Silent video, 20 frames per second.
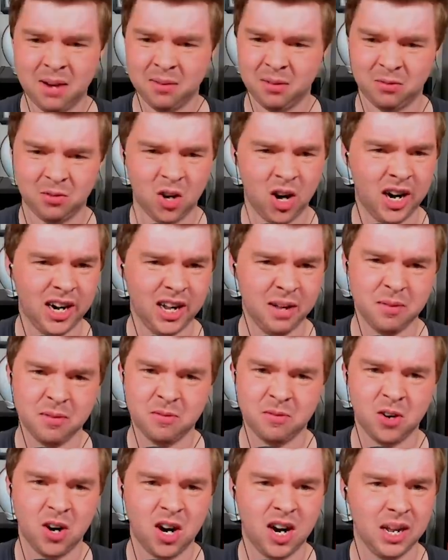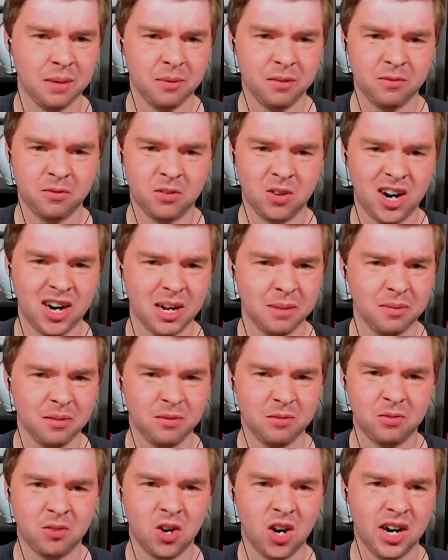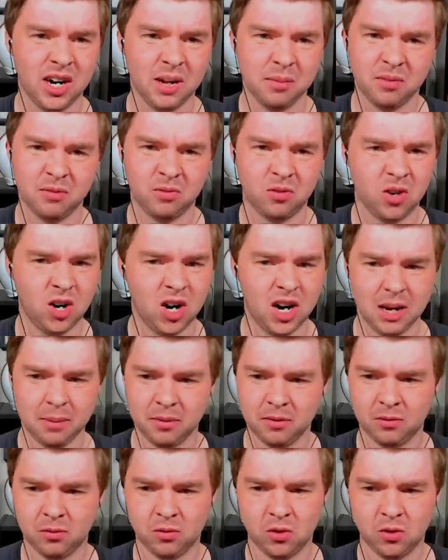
I'm a fraud, I'm a fraud, I'm a fraud, I'm a fraud, I'm a fraud, I'm a